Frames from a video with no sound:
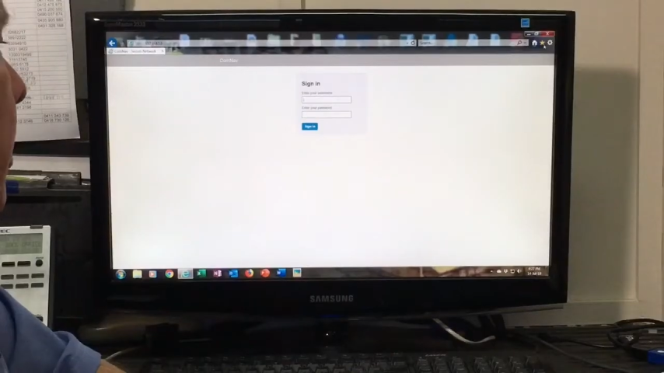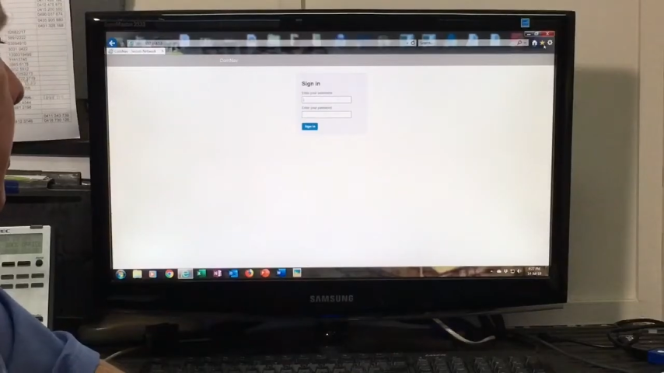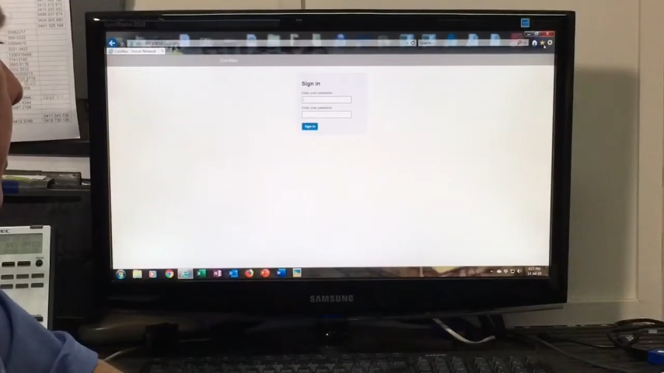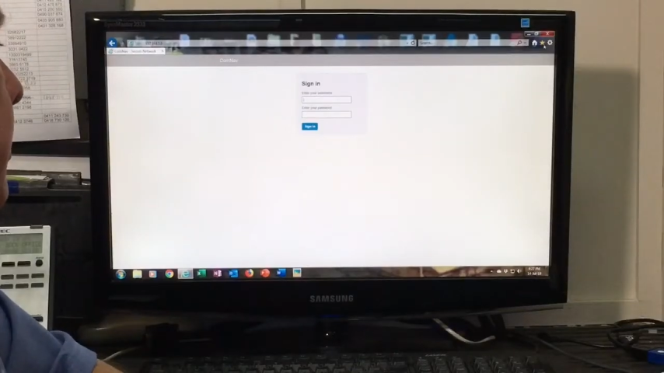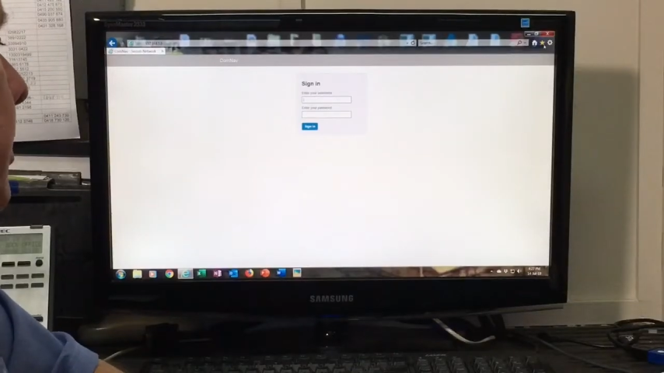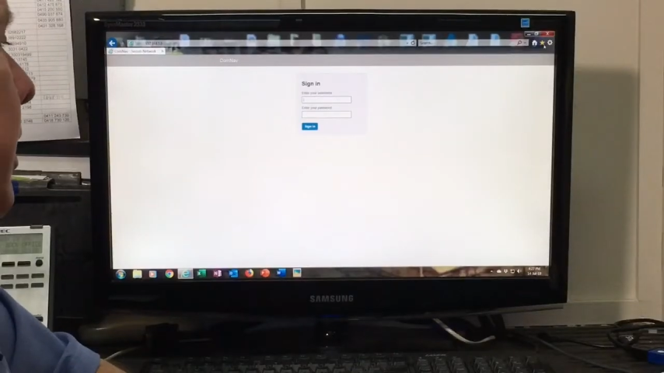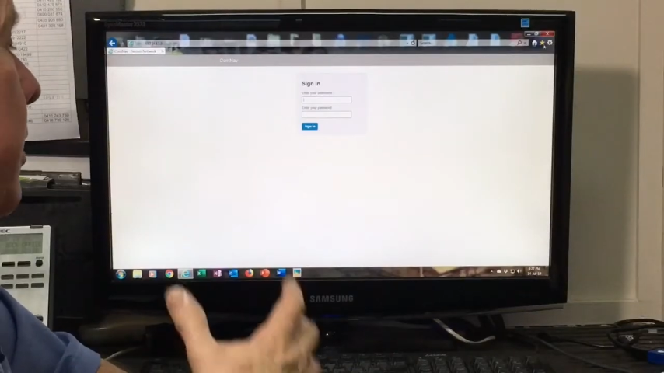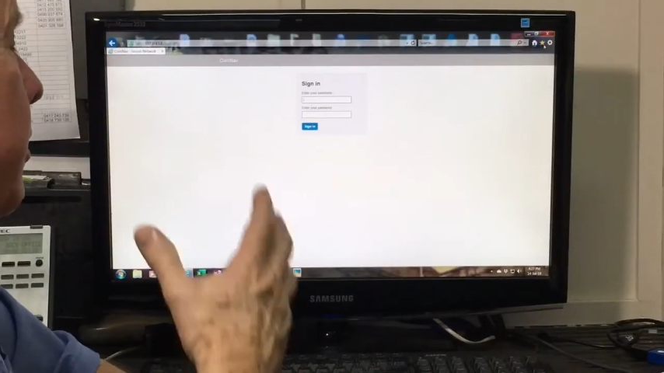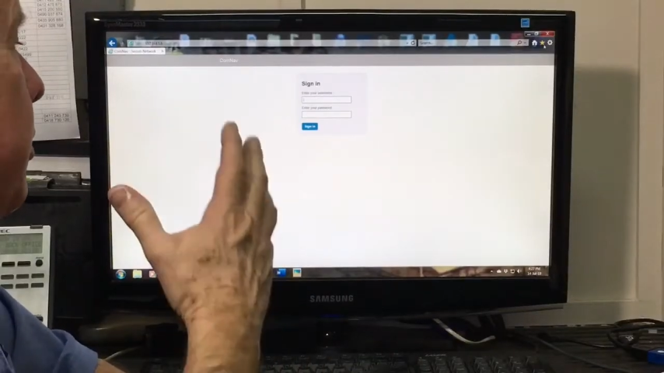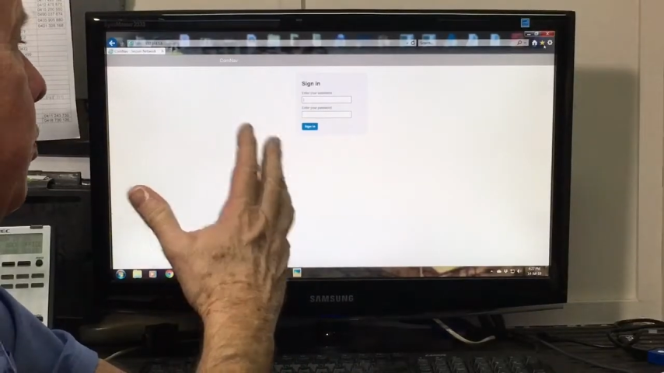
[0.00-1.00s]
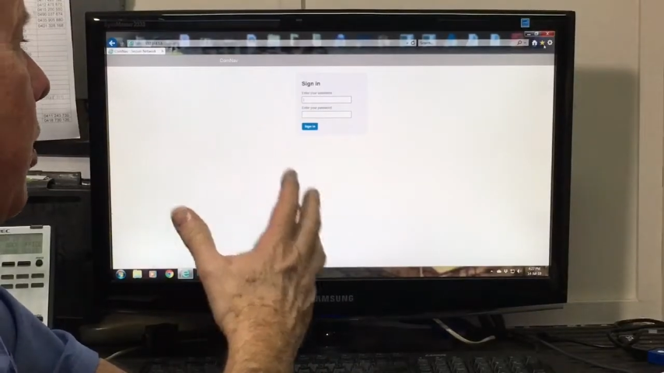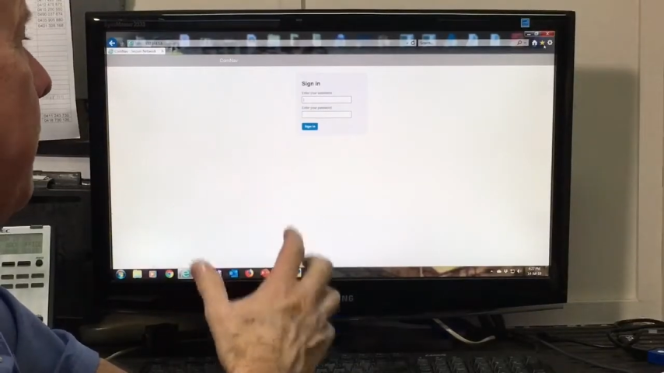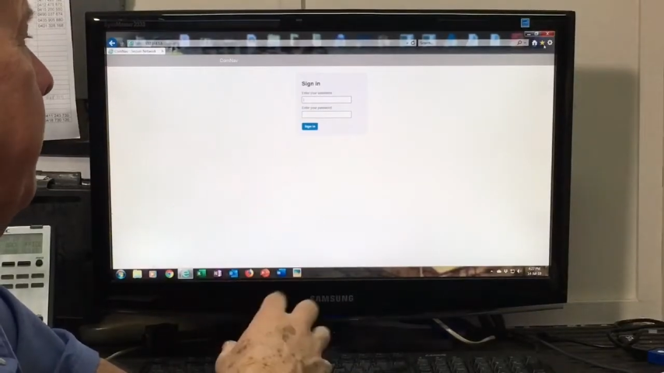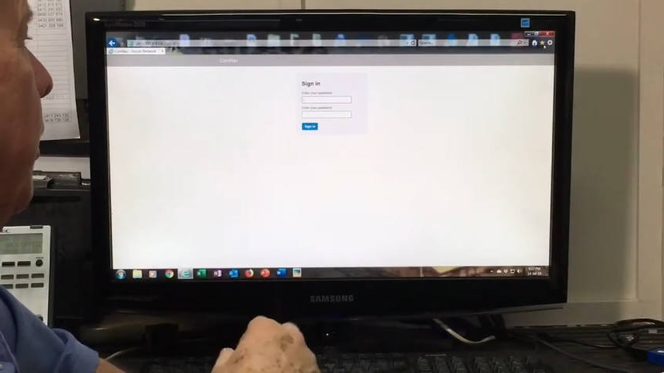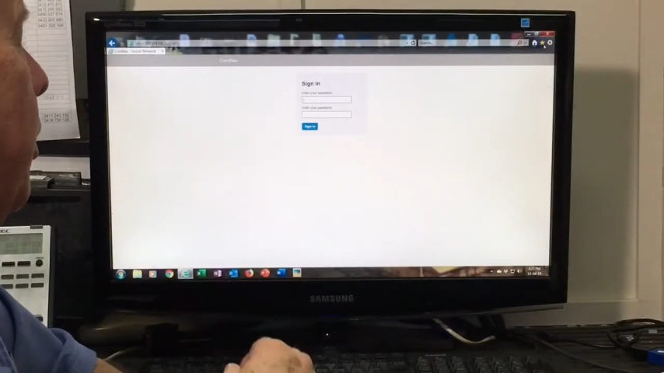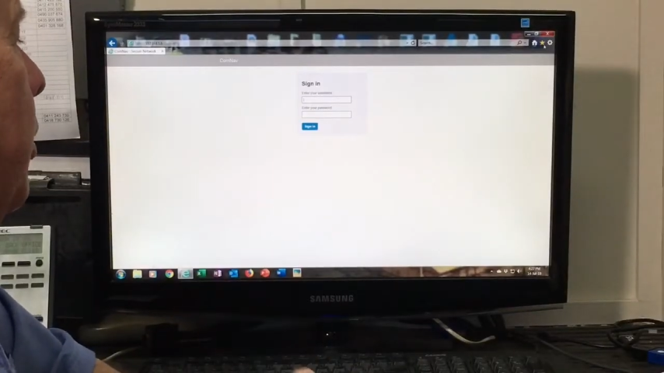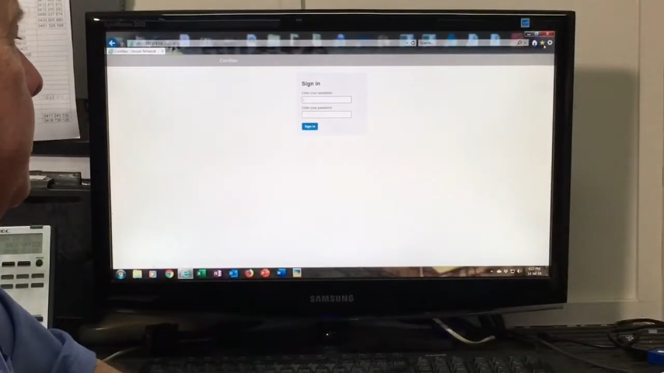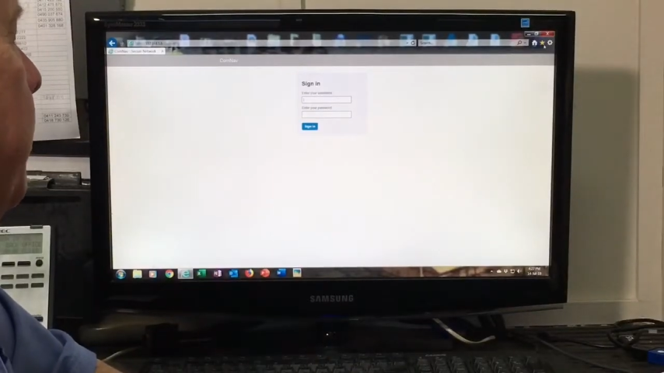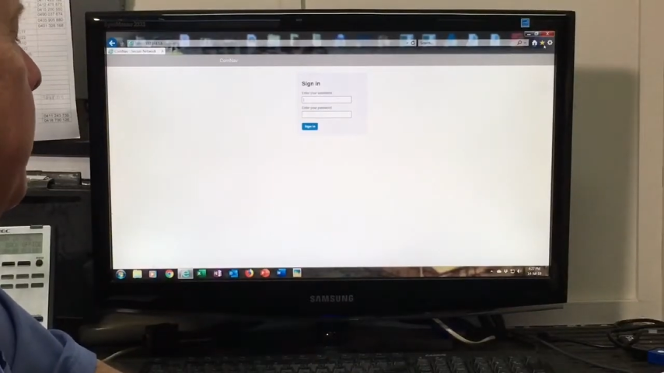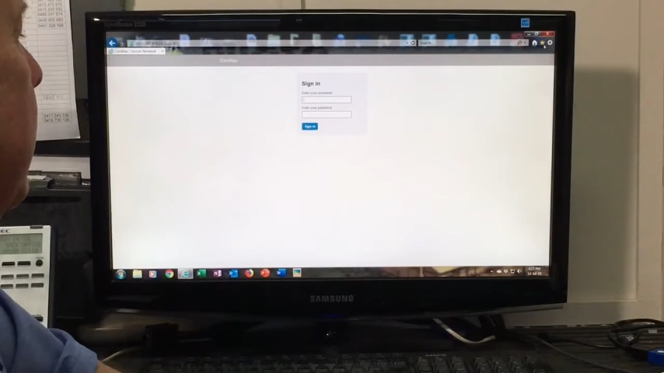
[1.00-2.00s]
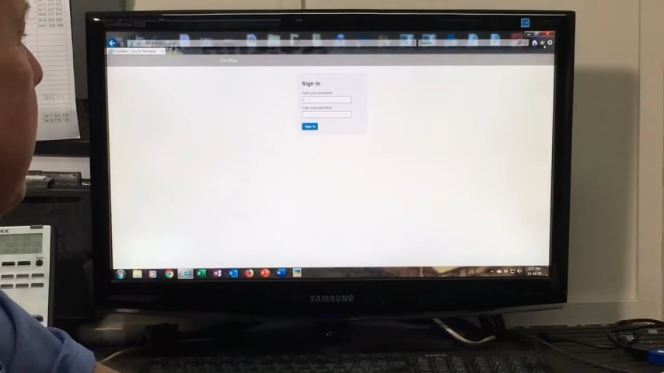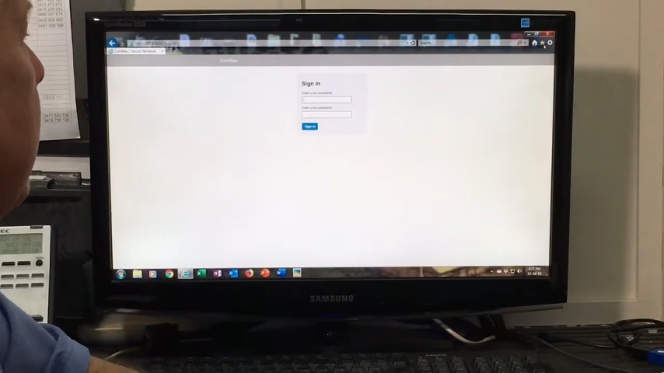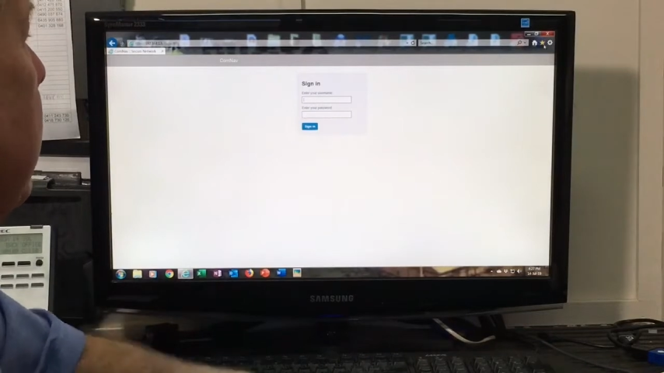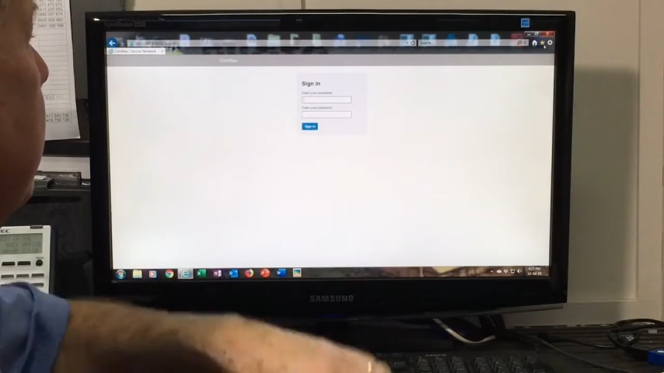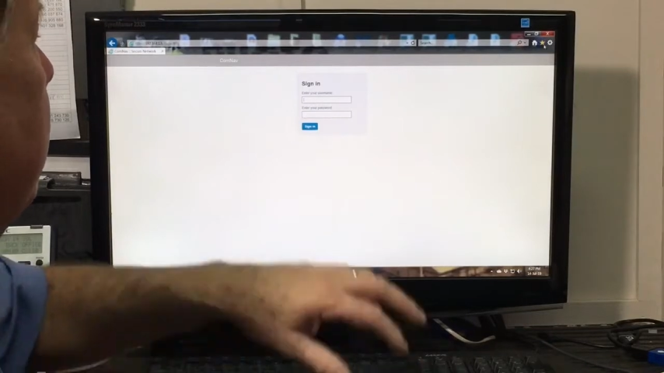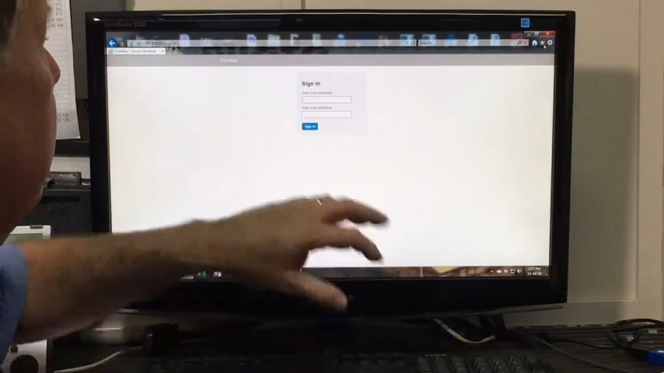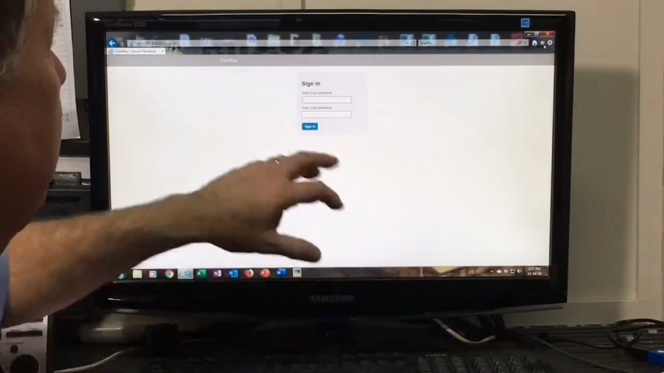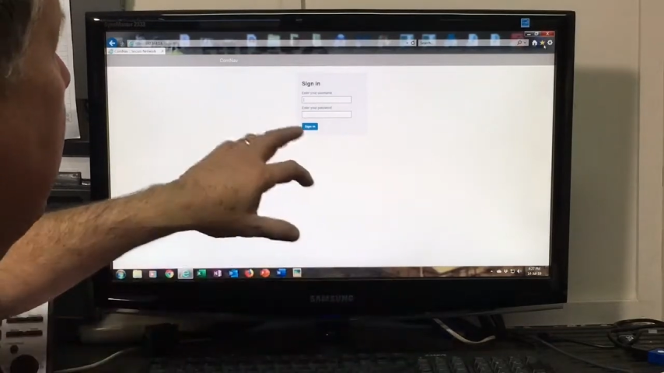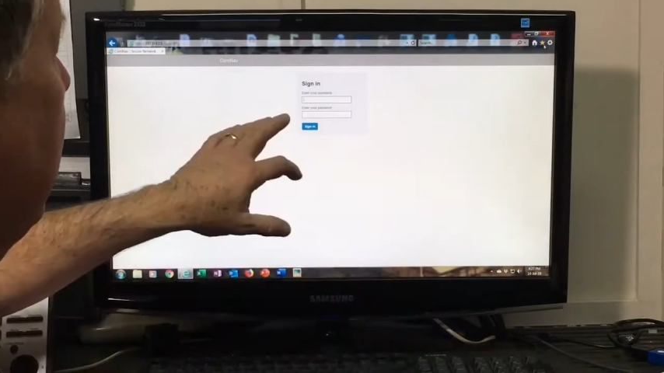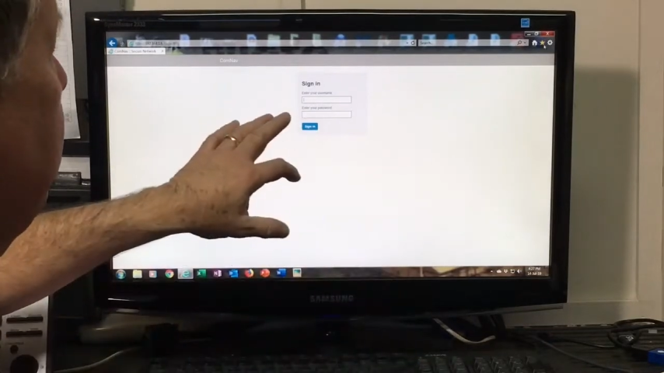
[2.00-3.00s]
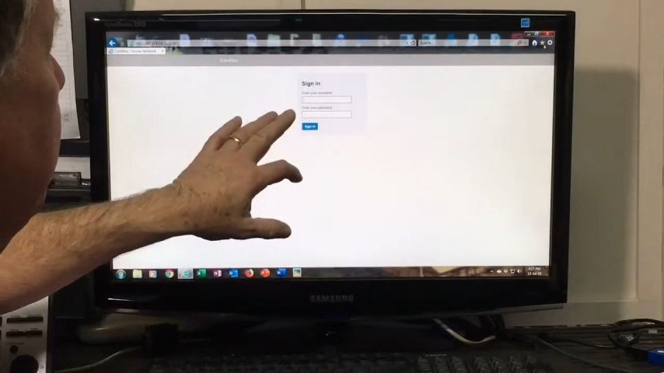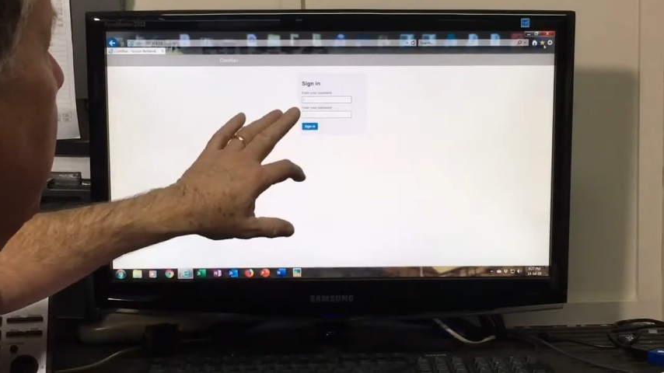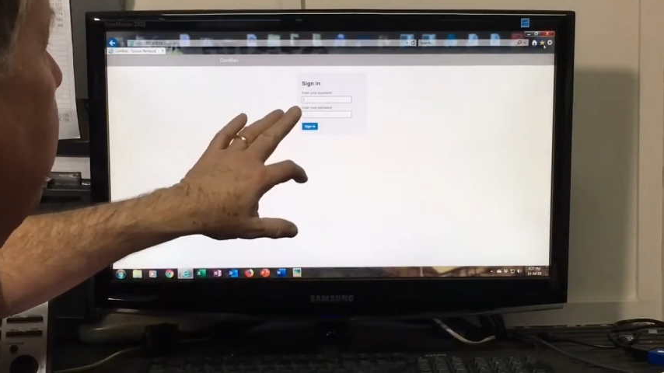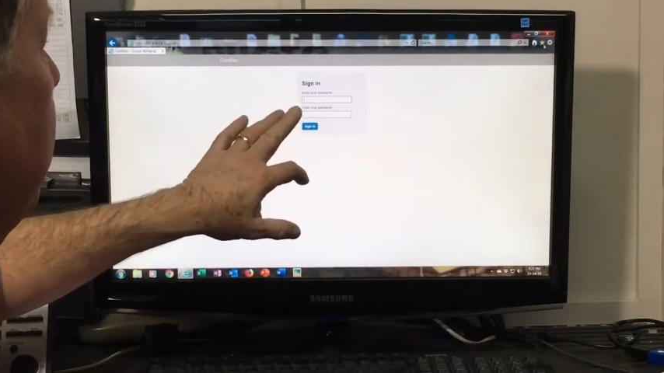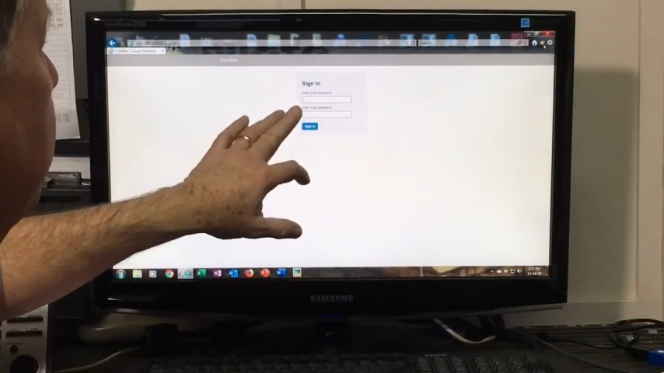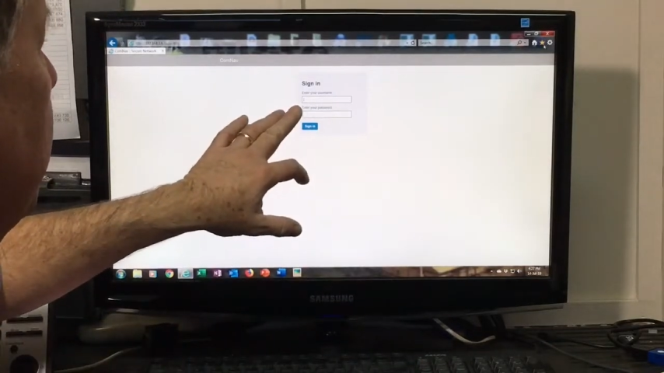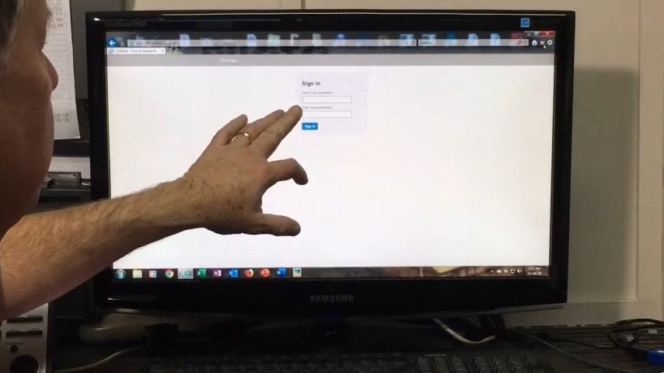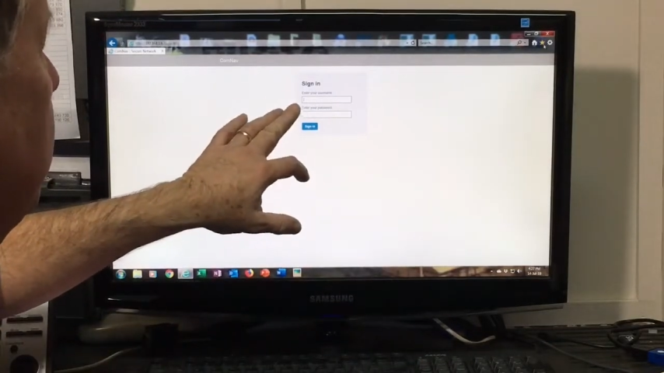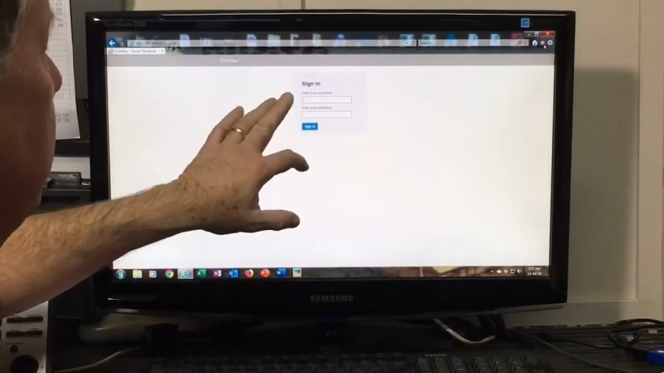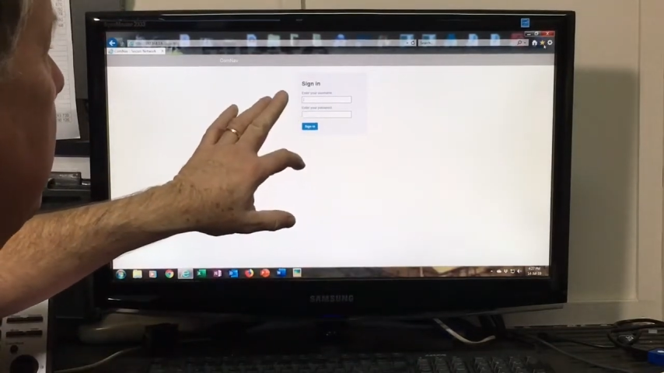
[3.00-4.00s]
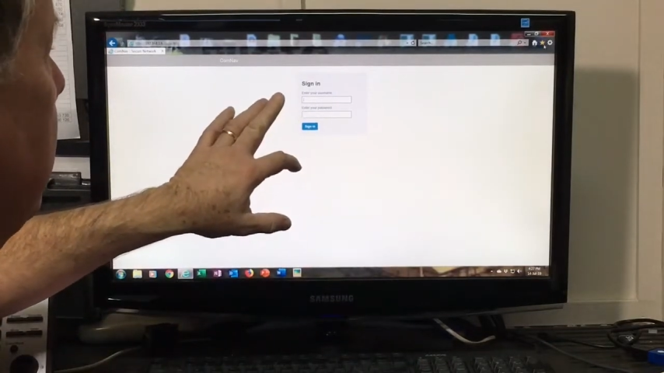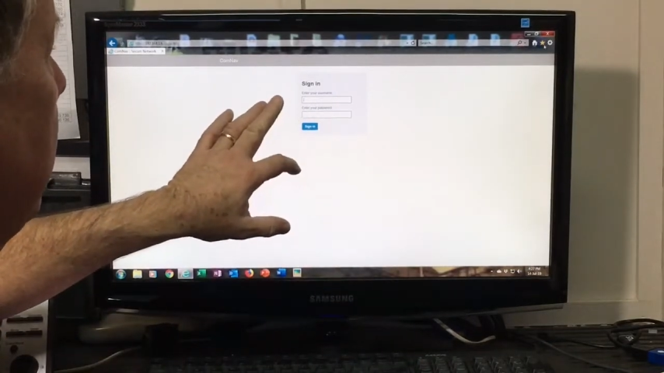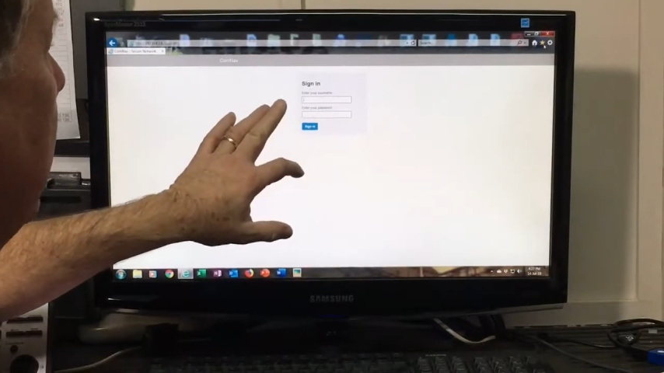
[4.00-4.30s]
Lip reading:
Nobody's mouth can be seen.